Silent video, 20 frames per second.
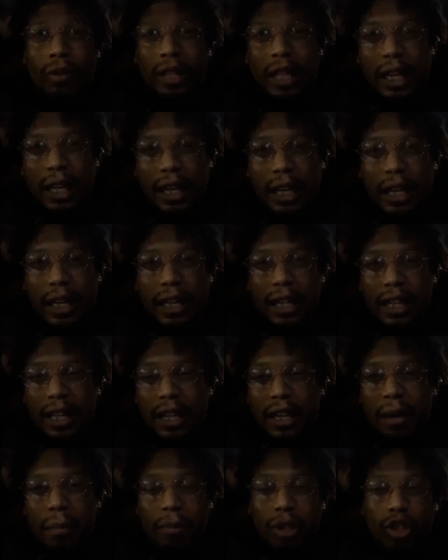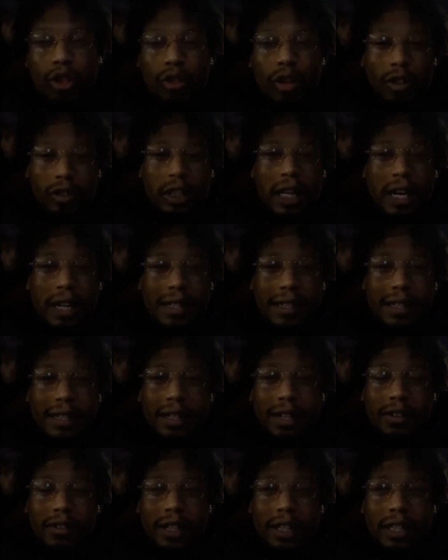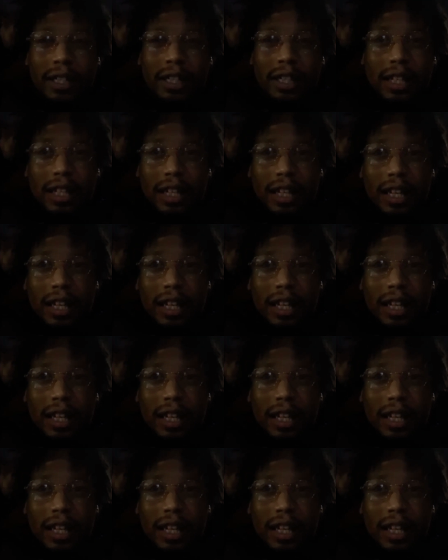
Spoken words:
then, but you don't take it serious,